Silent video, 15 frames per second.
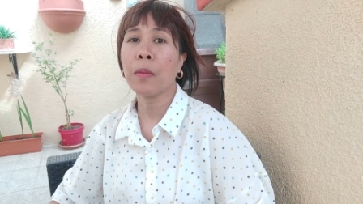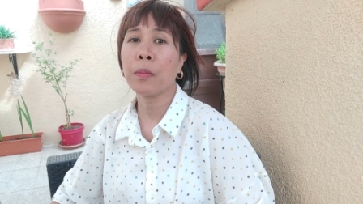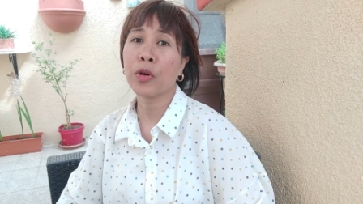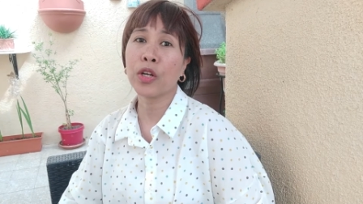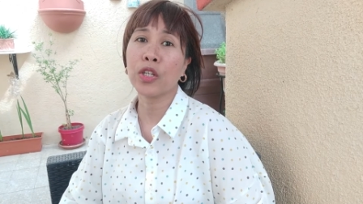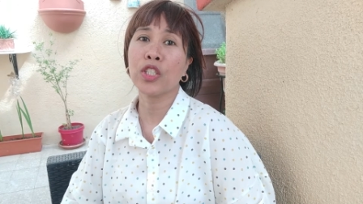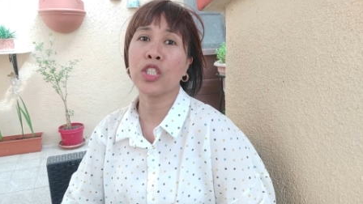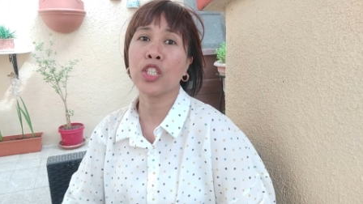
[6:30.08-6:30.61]

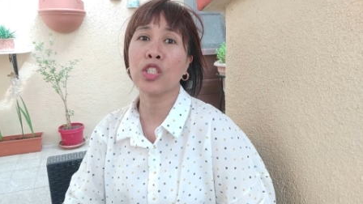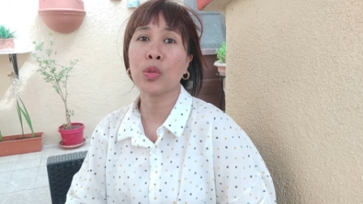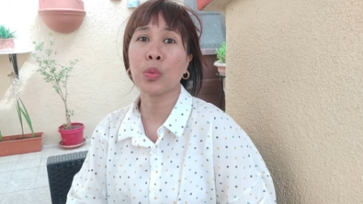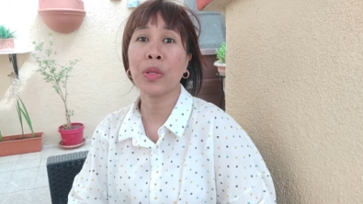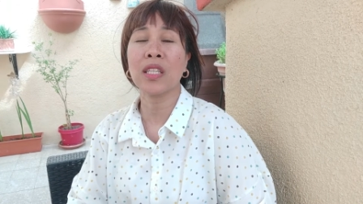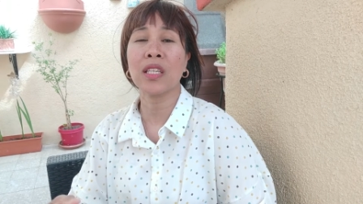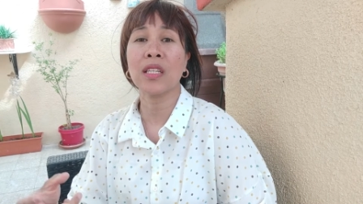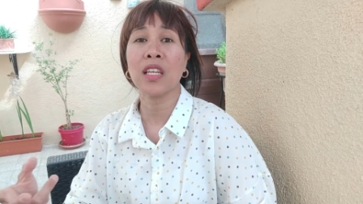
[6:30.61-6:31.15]
persons
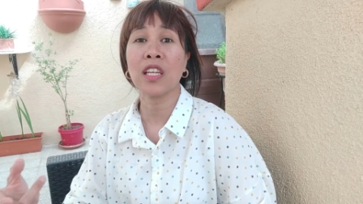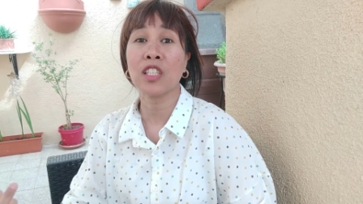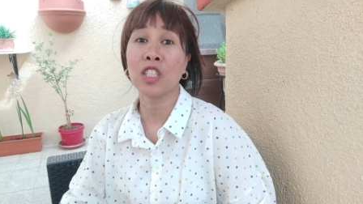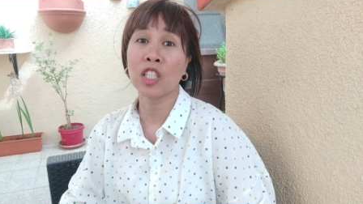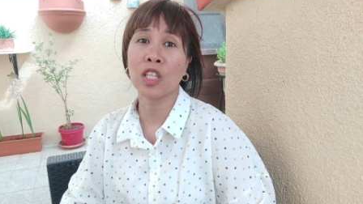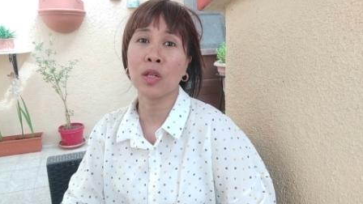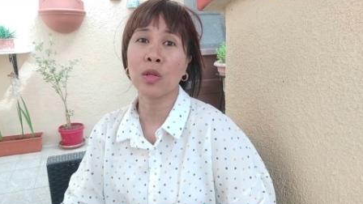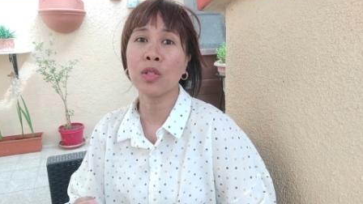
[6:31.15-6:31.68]
with an
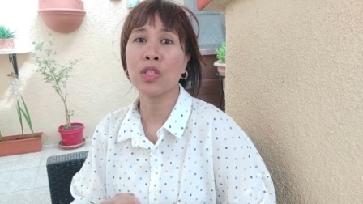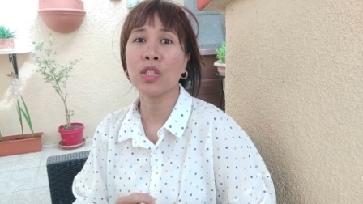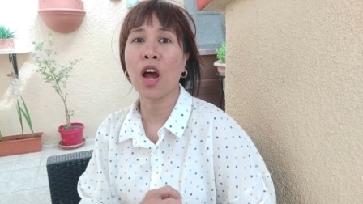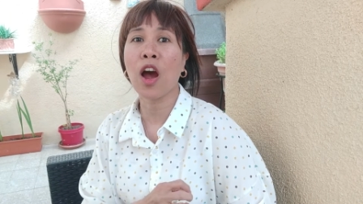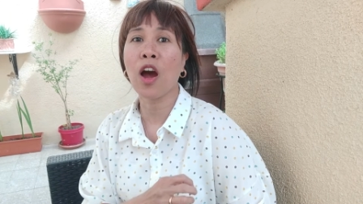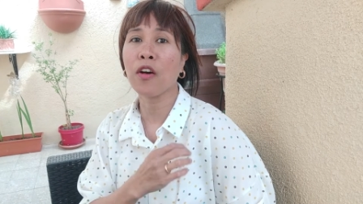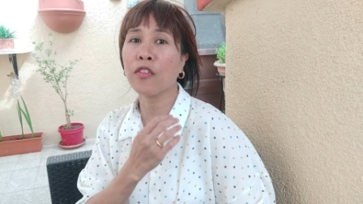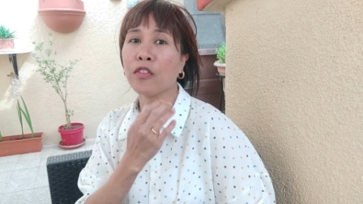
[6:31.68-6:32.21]
excuse
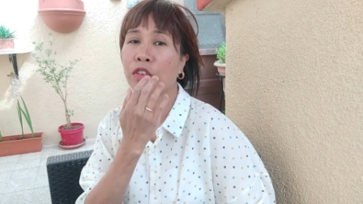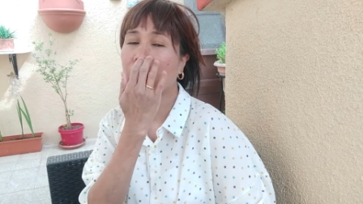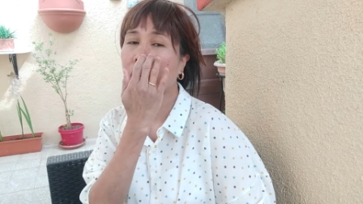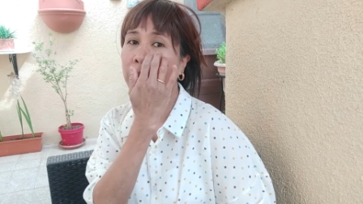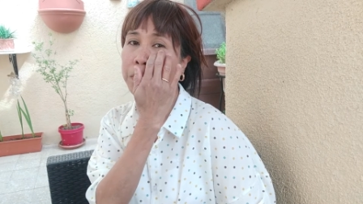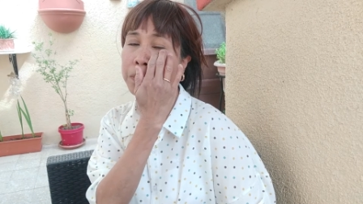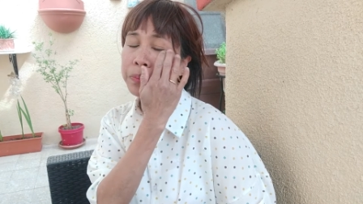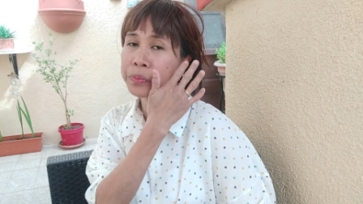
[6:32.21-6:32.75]
of
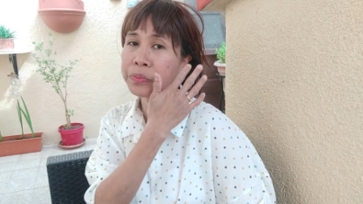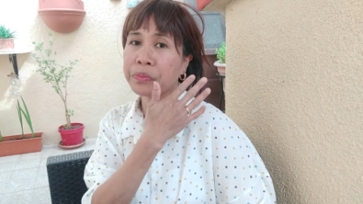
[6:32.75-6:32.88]
uh,